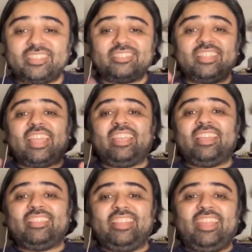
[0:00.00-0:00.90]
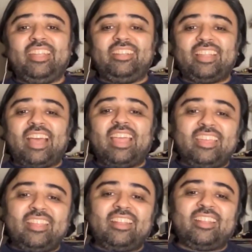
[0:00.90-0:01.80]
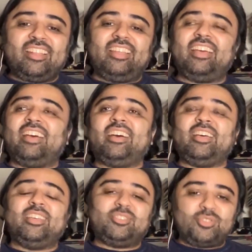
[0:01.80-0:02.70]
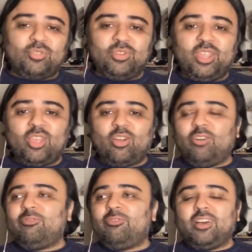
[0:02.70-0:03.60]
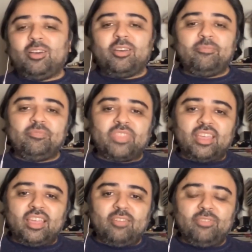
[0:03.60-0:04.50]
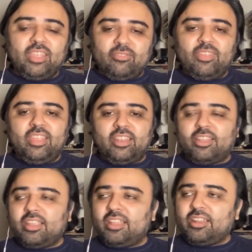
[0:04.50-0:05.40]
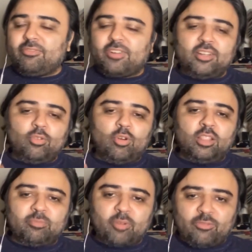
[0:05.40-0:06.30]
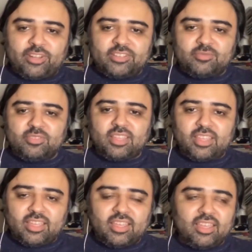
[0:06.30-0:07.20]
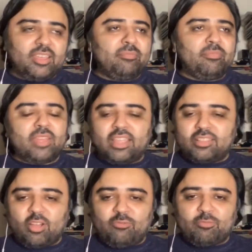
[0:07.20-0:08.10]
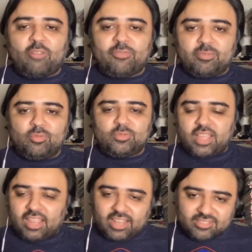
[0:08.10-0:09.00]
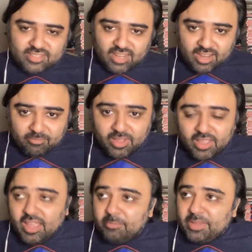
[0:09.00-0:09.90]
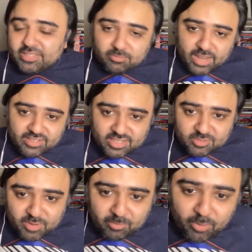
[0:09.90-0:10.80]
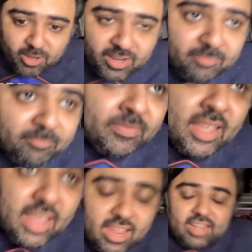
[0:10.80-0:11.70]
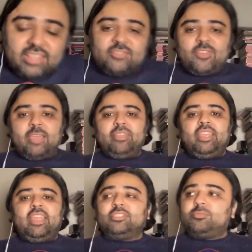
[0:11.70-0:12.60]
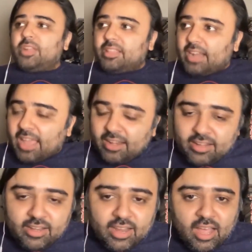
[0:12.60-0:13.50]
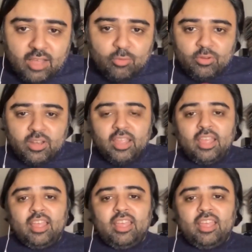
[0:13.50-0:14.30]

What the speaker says: This is like the entire story of, we refer to all the prophets of Prophet Musa alayhi salam, peace and blessings be upon him. and his family and his brother Harun.